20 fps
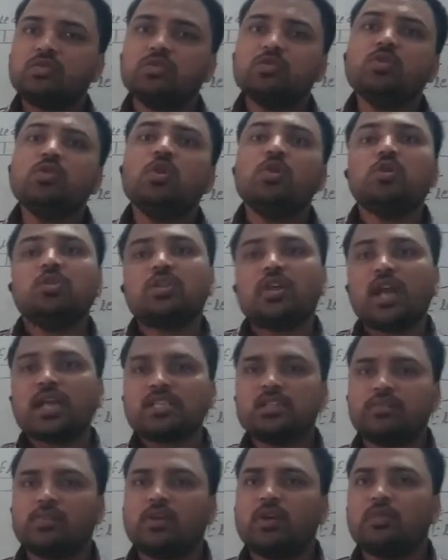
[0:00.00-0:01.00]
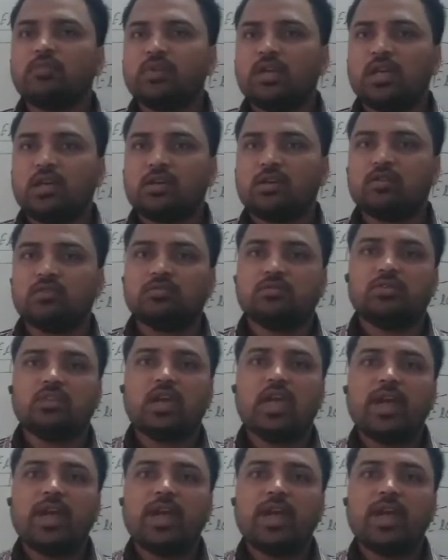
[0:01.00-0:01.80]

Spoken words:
to transfer of electrons,